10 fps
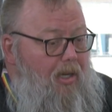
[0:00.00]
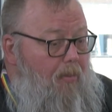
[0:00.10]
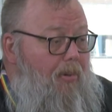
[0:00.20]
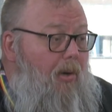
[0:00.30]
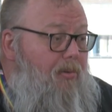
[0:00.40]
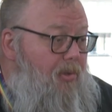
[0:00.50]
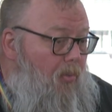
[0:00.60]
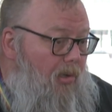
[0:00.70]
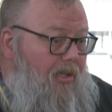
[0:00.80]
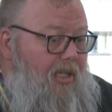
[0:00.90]

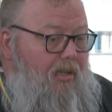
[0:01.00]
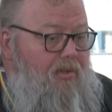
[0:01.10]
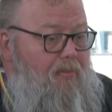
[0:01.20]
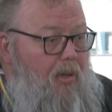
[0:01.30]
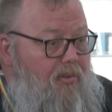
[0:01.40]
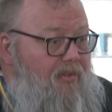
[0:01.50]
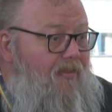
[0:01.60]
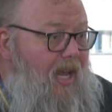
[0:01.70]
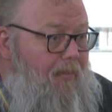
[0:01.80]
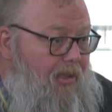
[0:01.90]
post-work years,
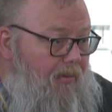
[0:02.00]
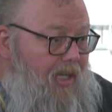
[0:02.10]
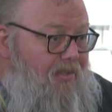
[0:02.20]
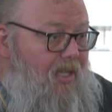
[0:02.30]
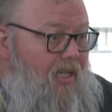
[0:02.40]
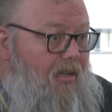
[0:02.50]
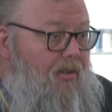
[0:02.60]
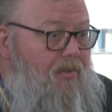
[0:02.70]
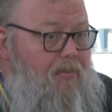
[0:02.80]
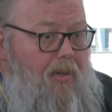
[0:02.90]
post-family raising
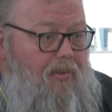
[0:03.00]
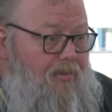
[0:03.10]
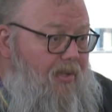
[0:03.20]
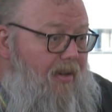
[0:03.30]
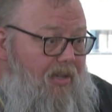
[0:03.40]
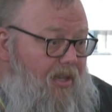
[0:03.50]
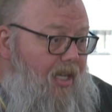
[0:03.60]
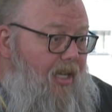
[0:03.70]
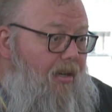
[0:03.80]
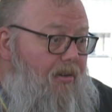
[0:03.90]
years,
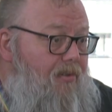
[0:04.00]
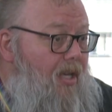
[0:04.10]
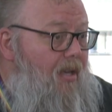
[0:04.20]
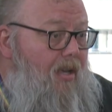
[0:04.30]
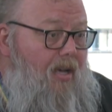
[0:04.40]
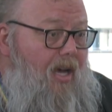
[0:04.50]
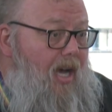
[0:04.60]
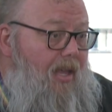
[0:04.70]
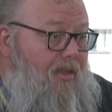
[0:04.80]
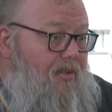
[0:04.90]
post-everything years.
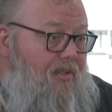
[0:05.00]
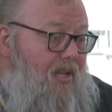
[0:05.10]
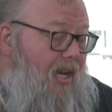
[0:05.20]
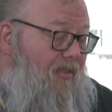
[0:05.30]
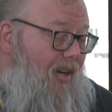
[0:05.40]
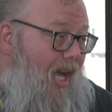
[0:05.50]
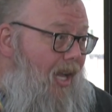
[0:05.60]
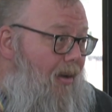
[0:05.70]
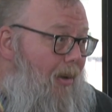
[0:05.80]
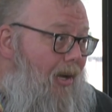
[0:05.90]
They're just kind of
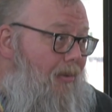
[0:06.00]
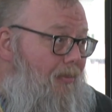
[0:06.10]
forgotten about.